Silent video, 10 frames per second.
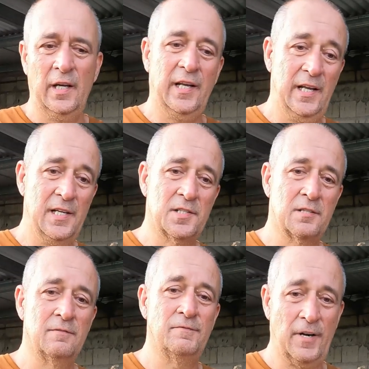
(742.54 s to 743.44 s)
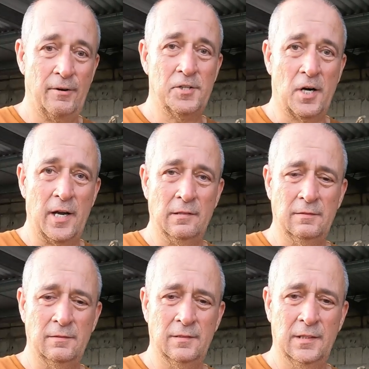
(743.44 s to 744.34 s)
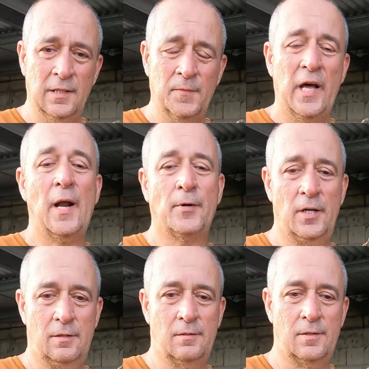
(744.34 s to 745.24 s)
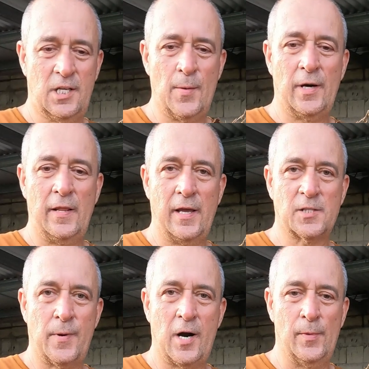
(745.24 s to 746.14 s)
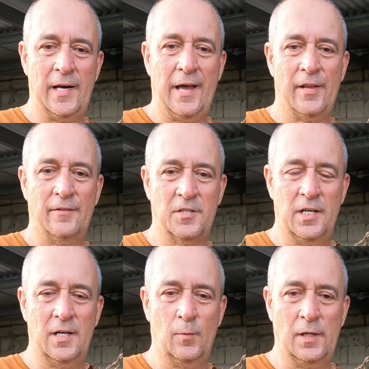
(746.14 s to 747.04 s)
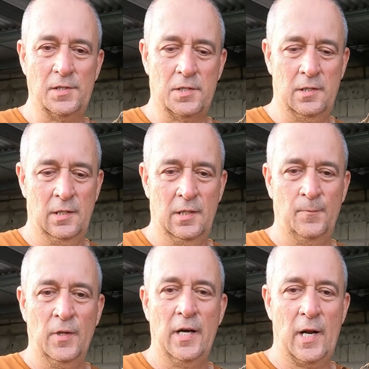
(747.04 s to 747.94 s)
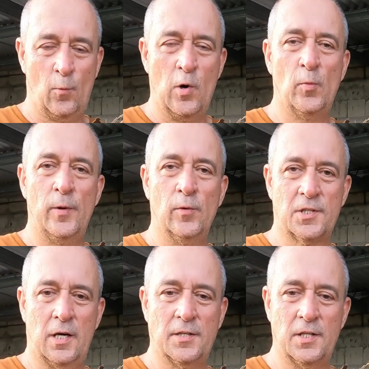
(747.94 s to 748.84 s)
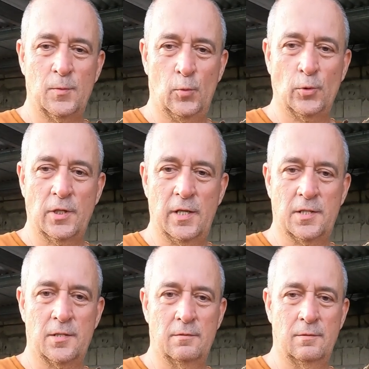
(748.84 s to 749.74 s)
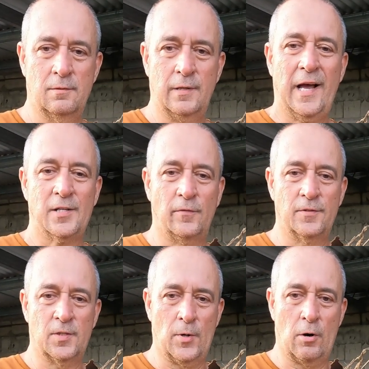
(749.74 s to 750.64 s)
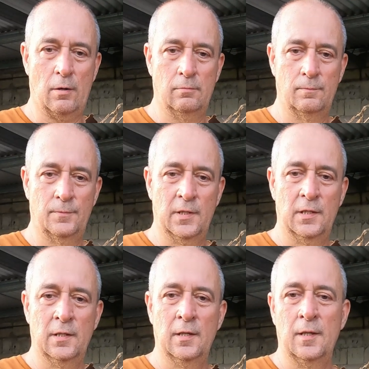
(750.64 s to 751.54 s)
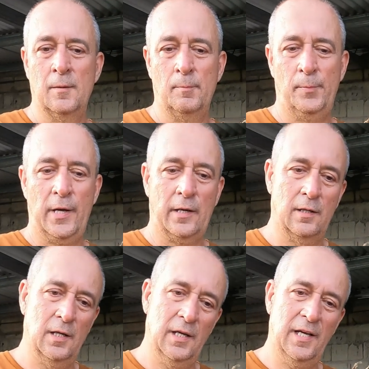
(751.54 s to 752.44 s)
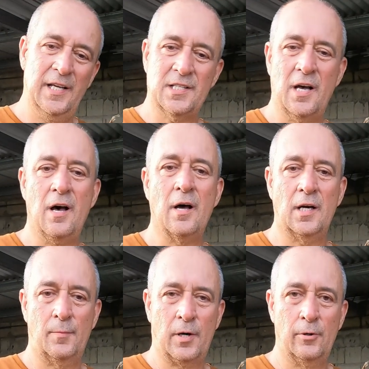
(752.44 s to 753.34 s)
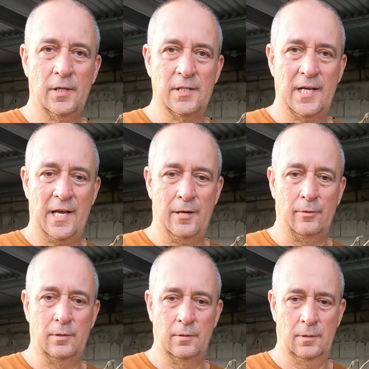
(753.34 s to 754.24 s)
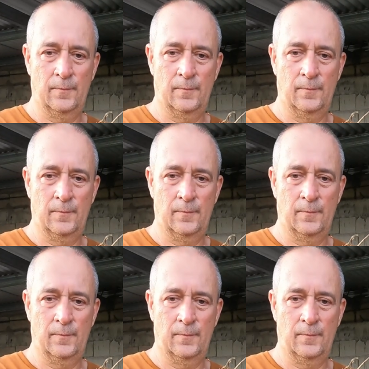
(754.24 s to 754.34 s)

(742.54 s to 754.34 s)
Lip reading: It is very dry. And I'm going to terminate the experiment now that I've turned it once, and I will be starting to water this as of tomorrow. But it's hardly broken down.